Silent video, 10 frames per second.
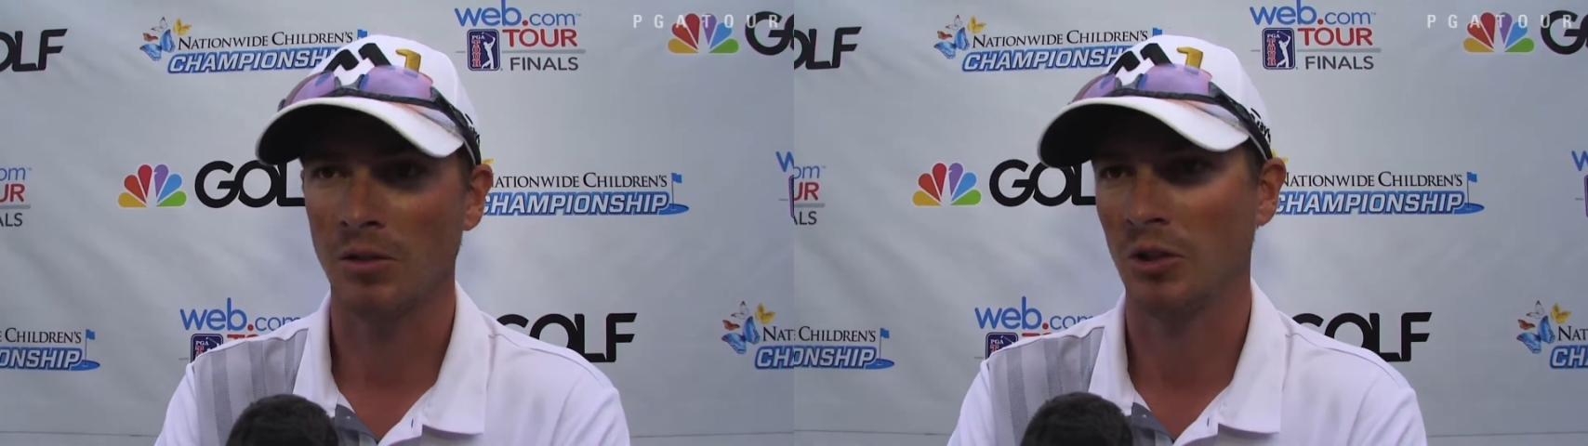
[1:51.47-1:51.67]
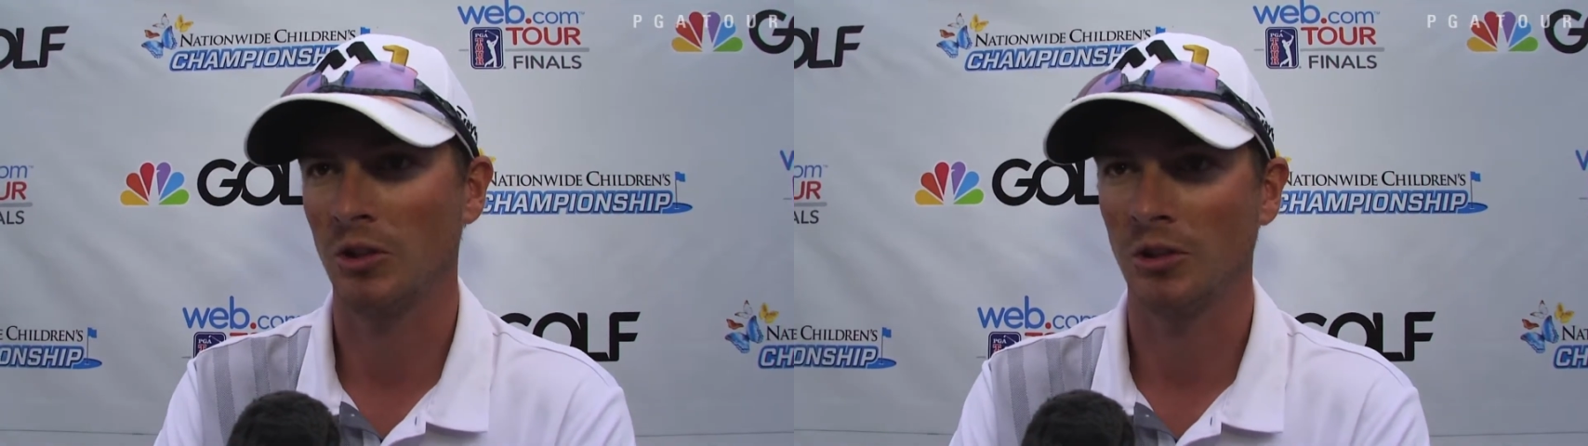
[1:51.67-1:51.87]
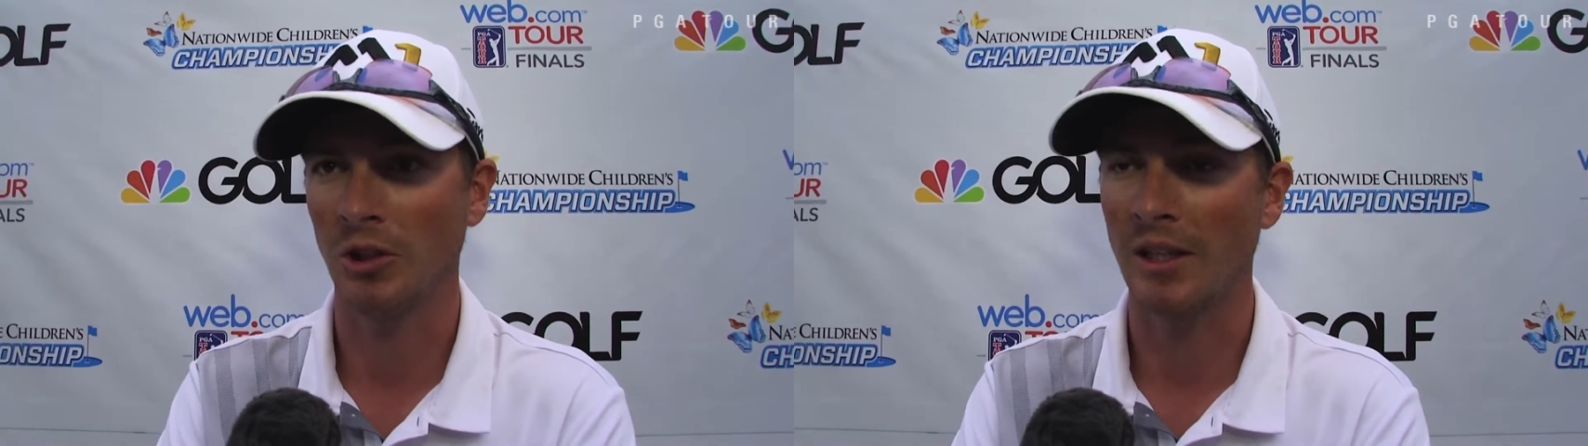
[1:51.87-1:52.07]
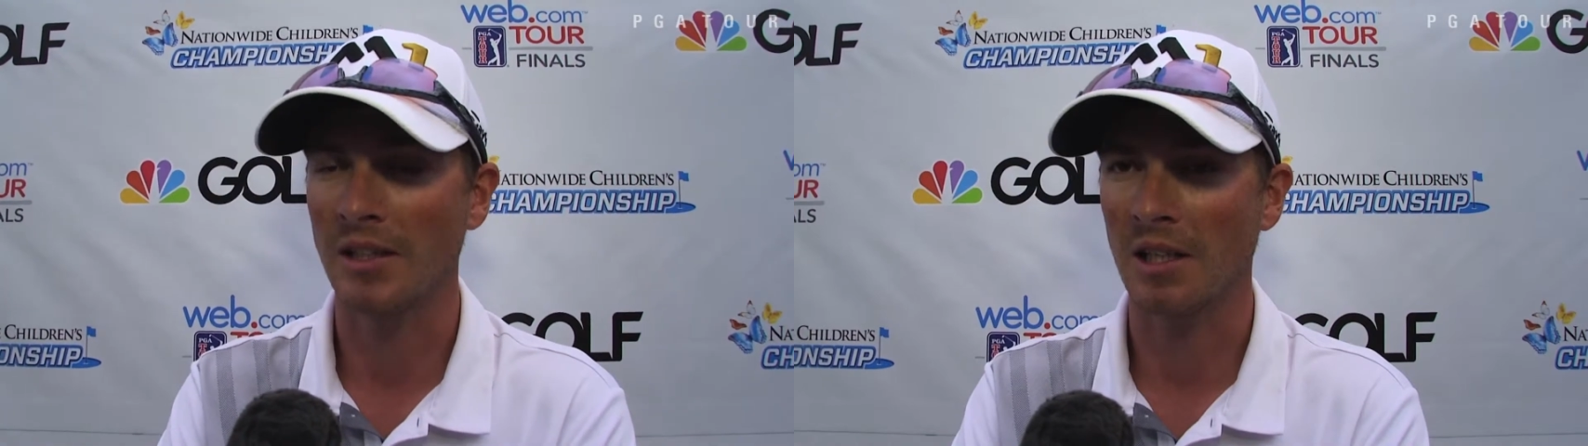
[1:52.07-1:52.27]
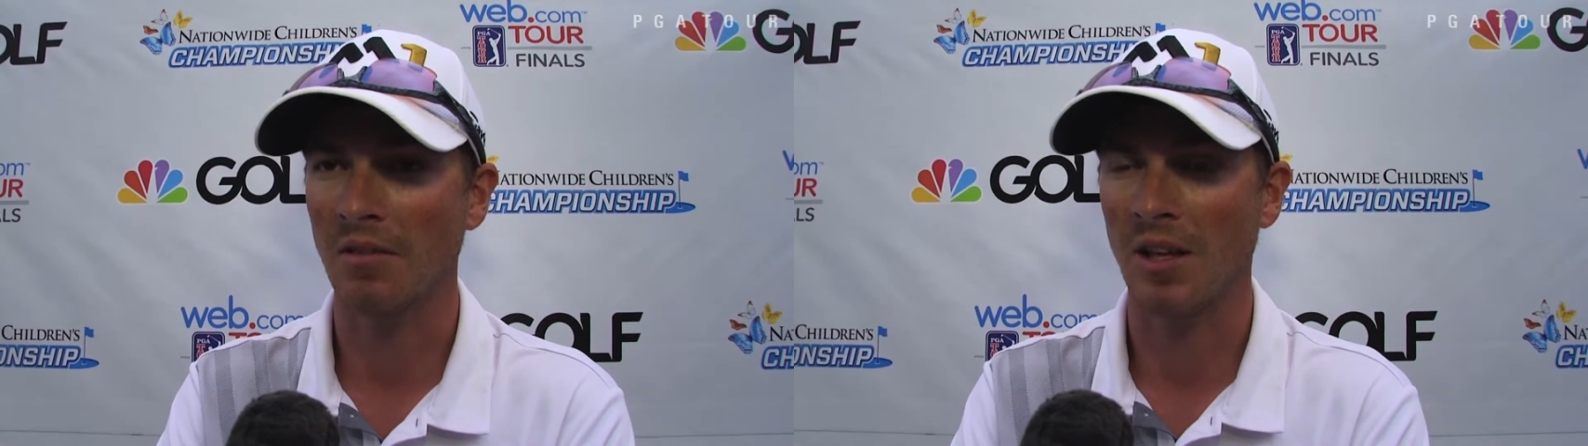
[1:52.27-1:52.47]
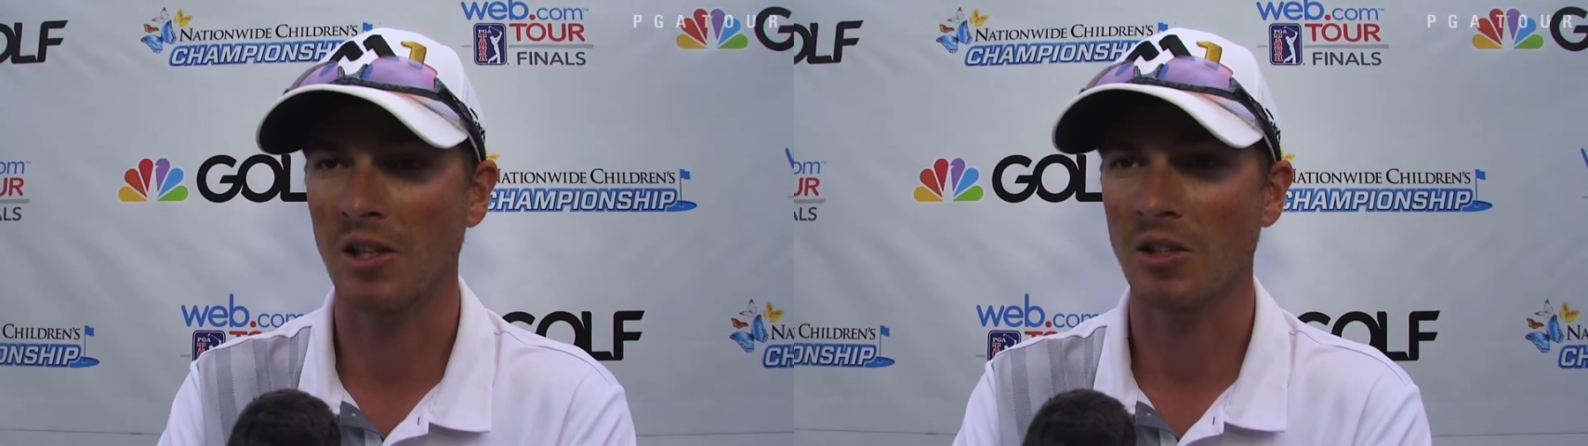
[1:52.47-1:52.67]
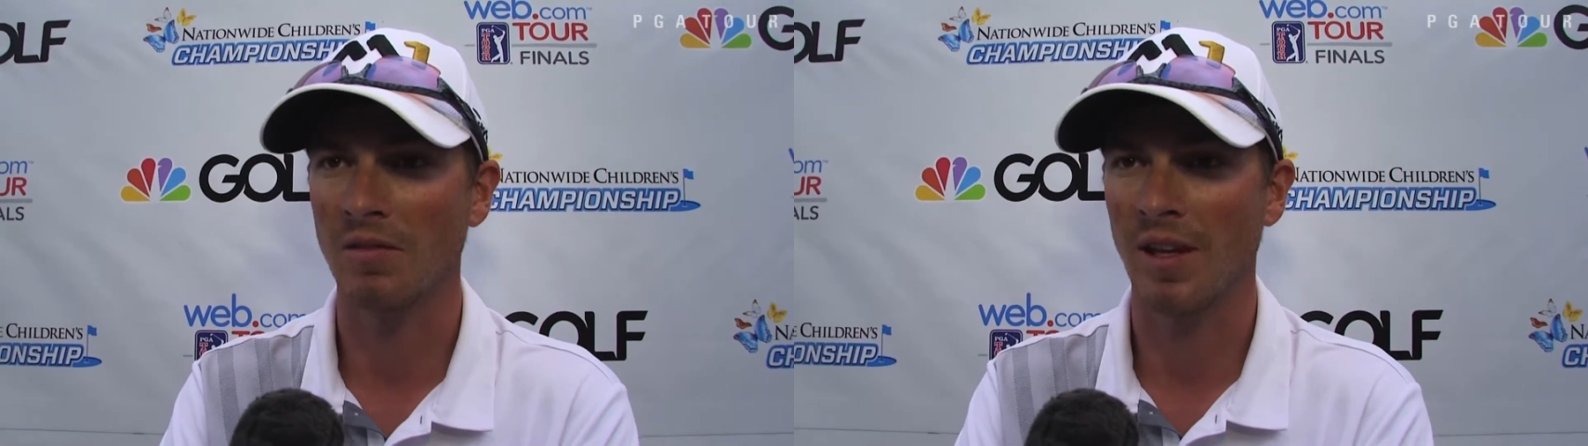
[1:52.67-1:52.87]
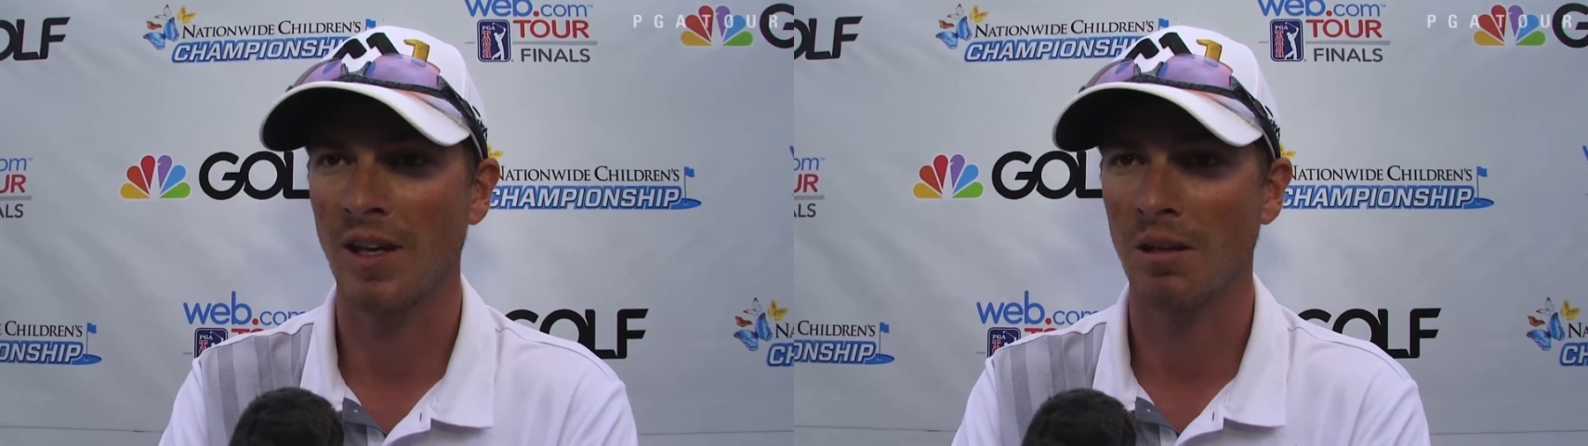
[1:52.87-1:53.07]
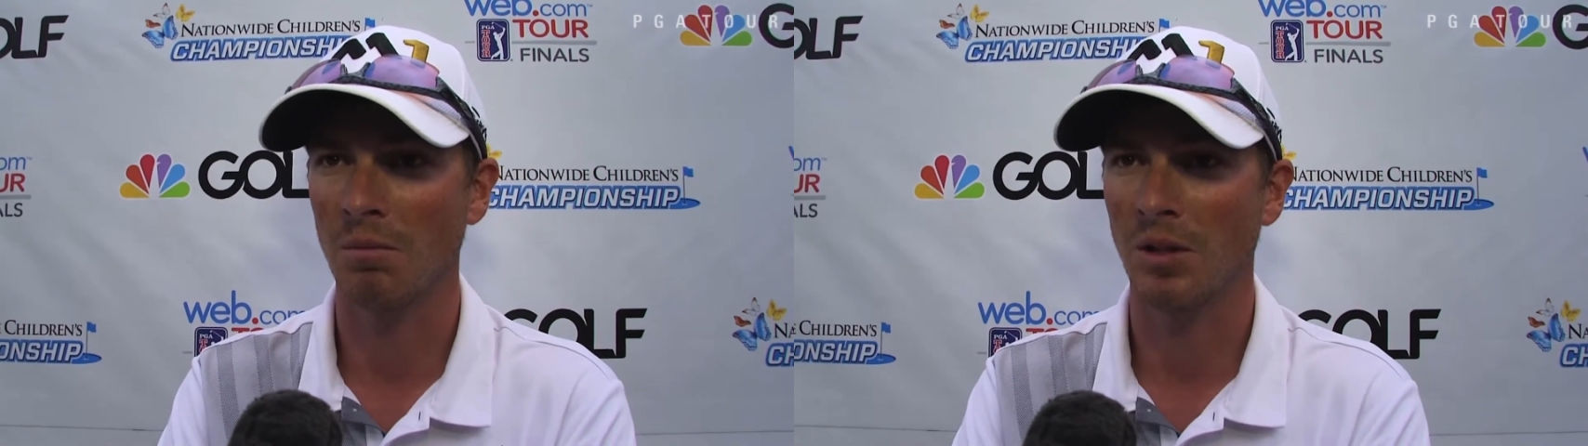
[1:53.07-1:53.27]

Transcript: just try to take advantage of that.